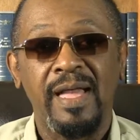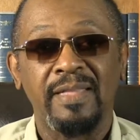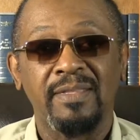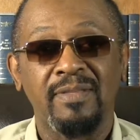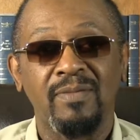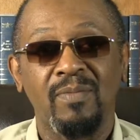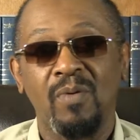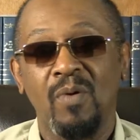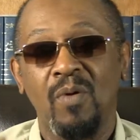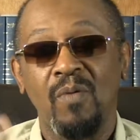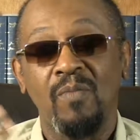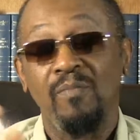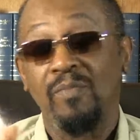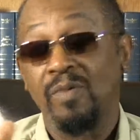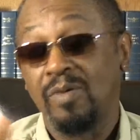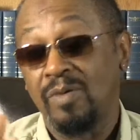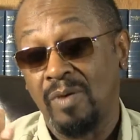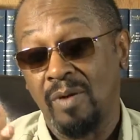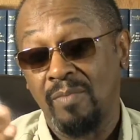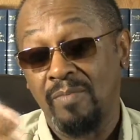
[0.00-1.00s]
As a
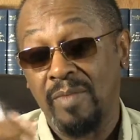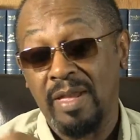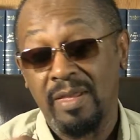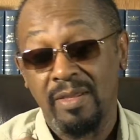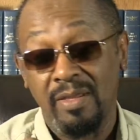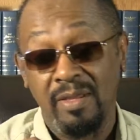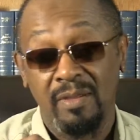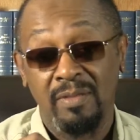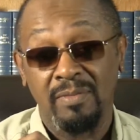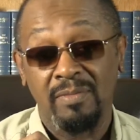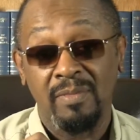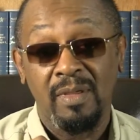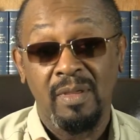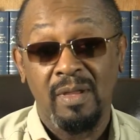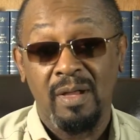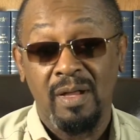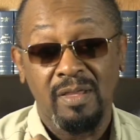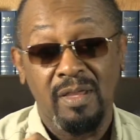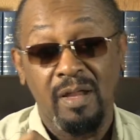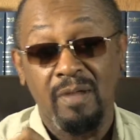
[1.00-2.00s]
young man, young
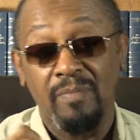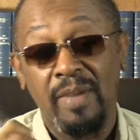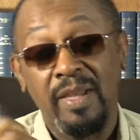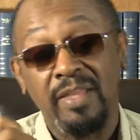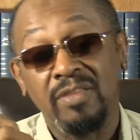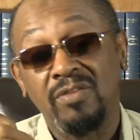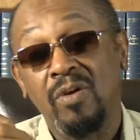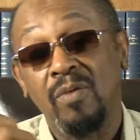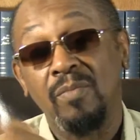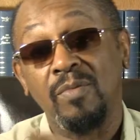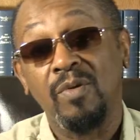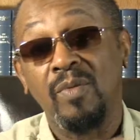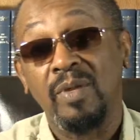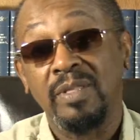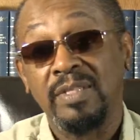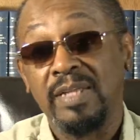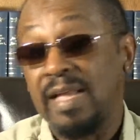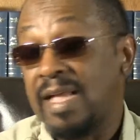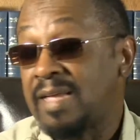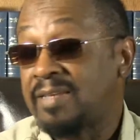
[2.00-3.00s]
a young man told me
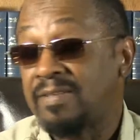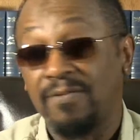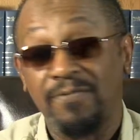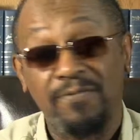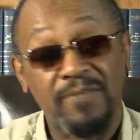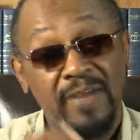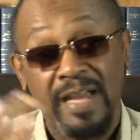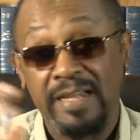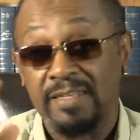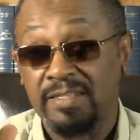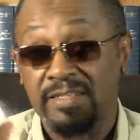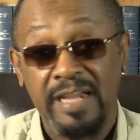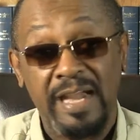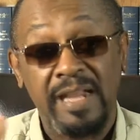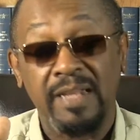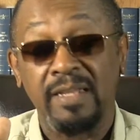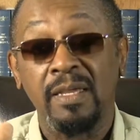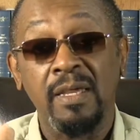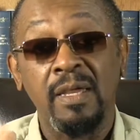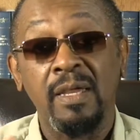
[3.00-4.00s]
one day, that's a fact,
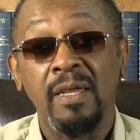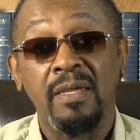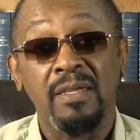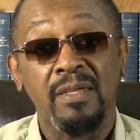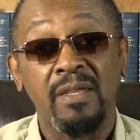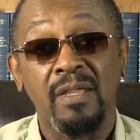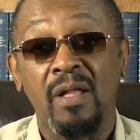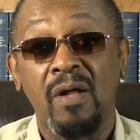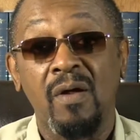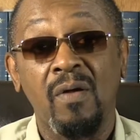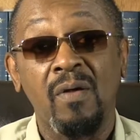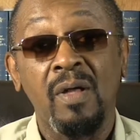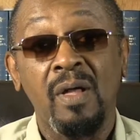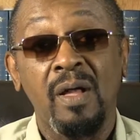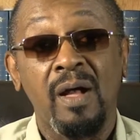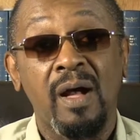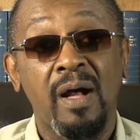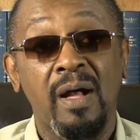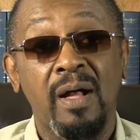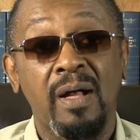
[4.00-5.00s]
Jack. You know,
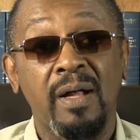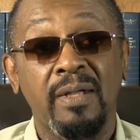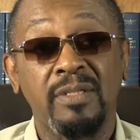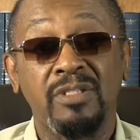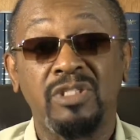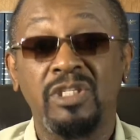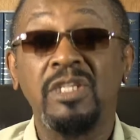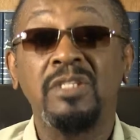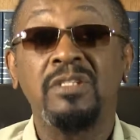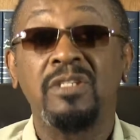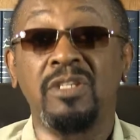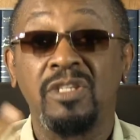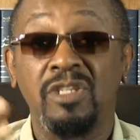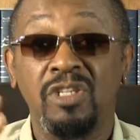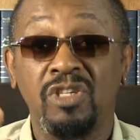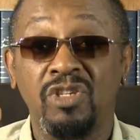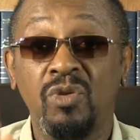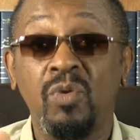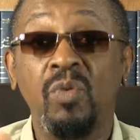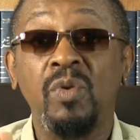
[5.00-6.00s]
uh, uh, Jesus
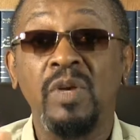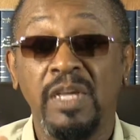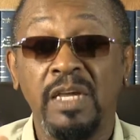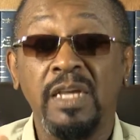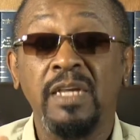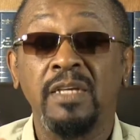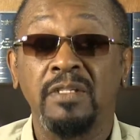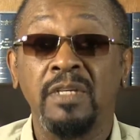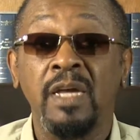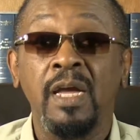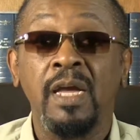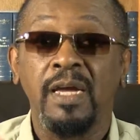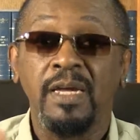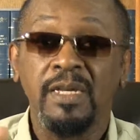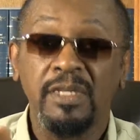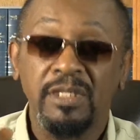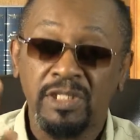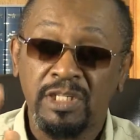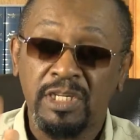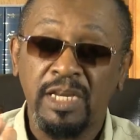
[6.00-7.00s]
is who he is.
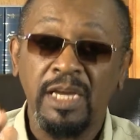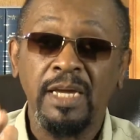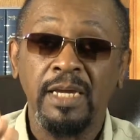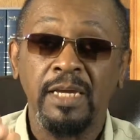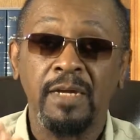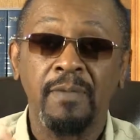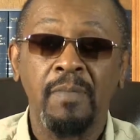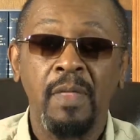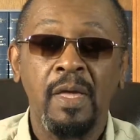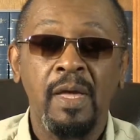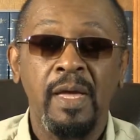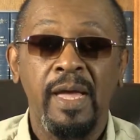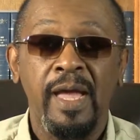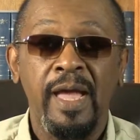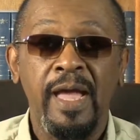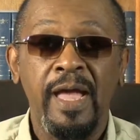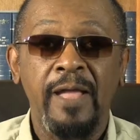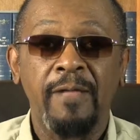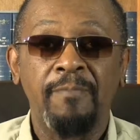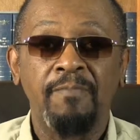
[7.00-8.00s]
He's King,
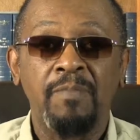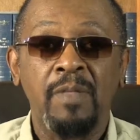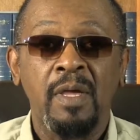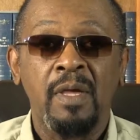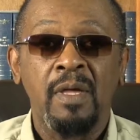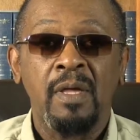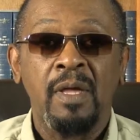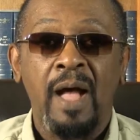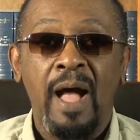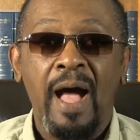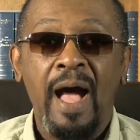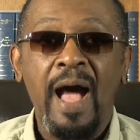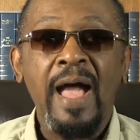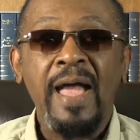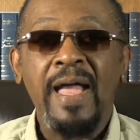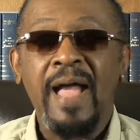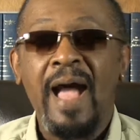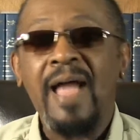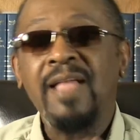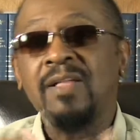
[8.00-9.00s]
and
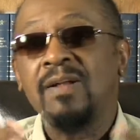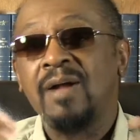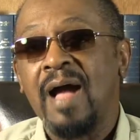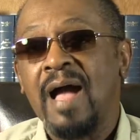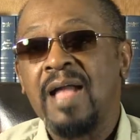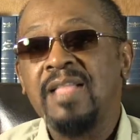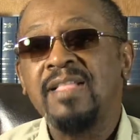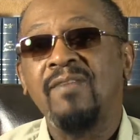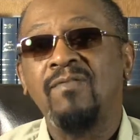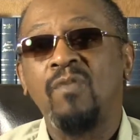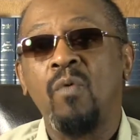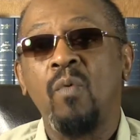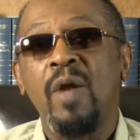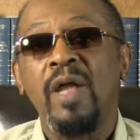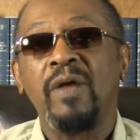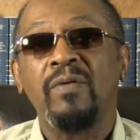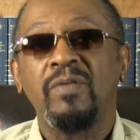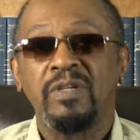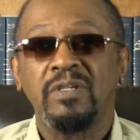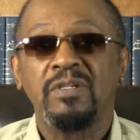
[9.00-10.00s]
I I, I never
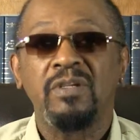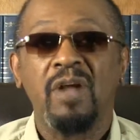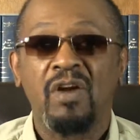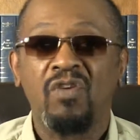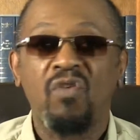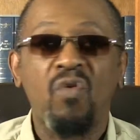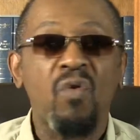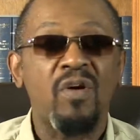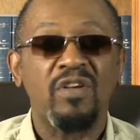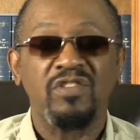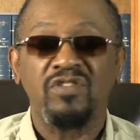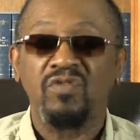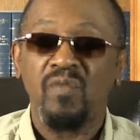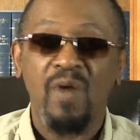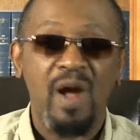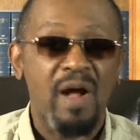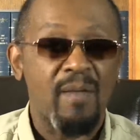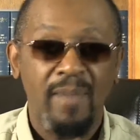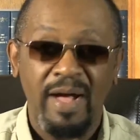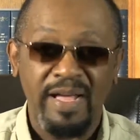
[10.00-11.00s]
wear a, a cross
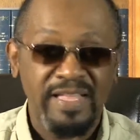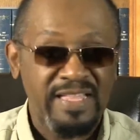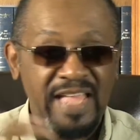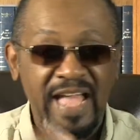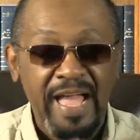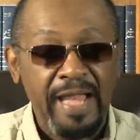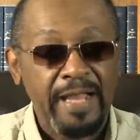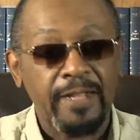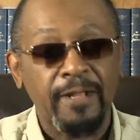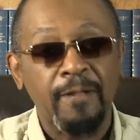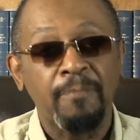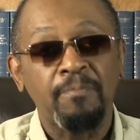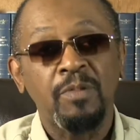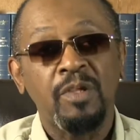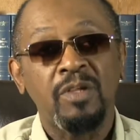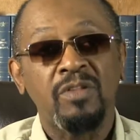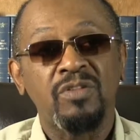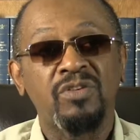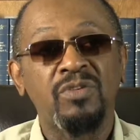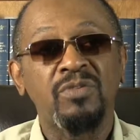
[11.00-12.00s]
around my neck
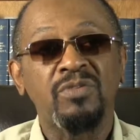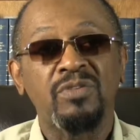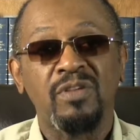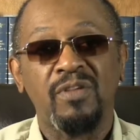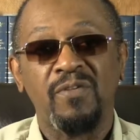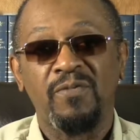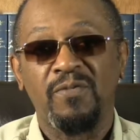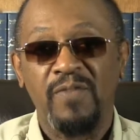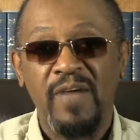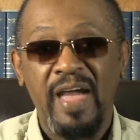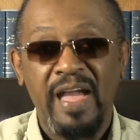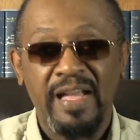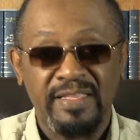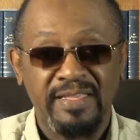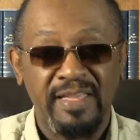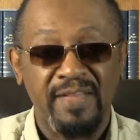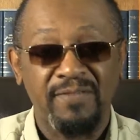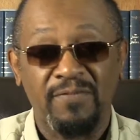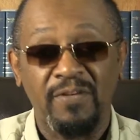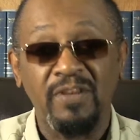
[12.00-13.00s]
due to the fact
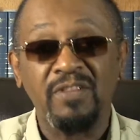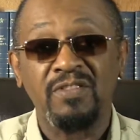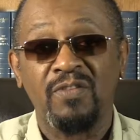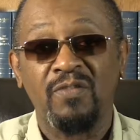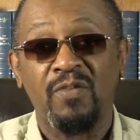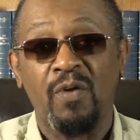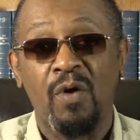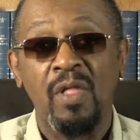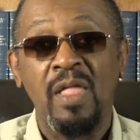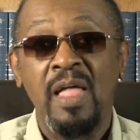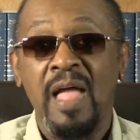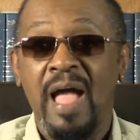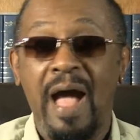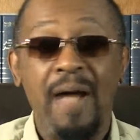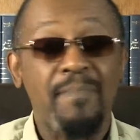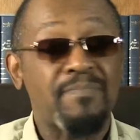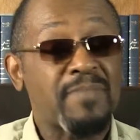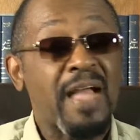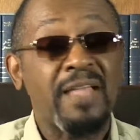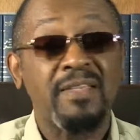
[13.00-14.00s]
that first of all,
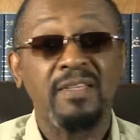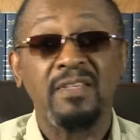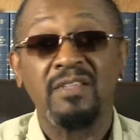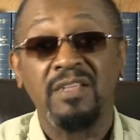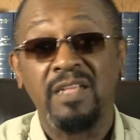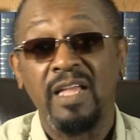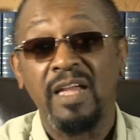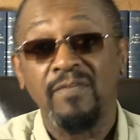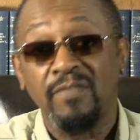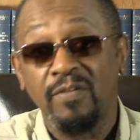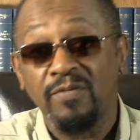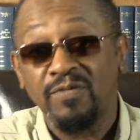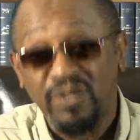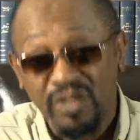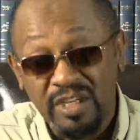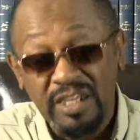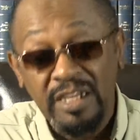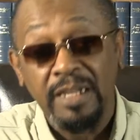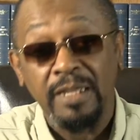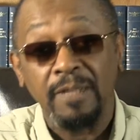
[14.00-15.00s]
I'm not a slave of
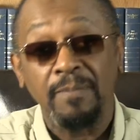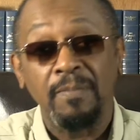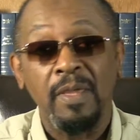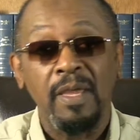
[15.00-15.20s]
sin,